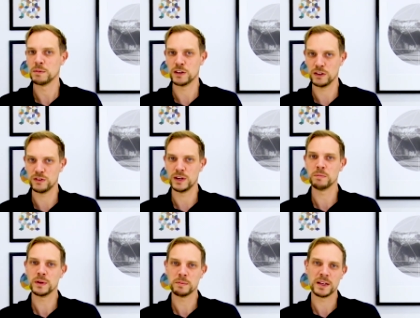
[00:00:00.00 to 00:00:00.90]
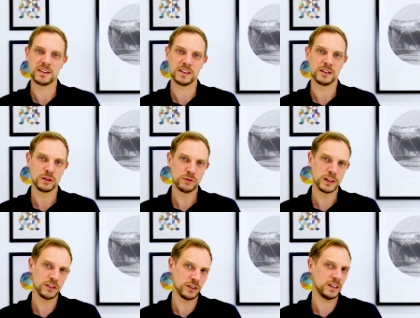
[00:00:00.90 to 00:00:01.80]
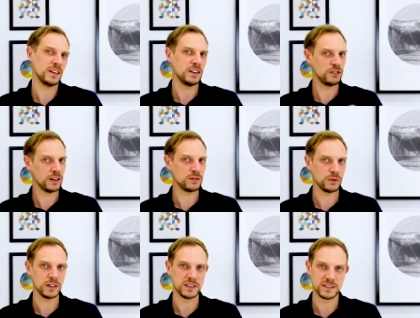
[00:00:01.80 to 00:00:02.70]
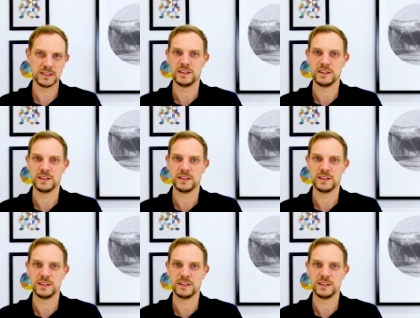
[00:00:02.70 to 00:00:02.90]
because you're implementing a new feature that they just released.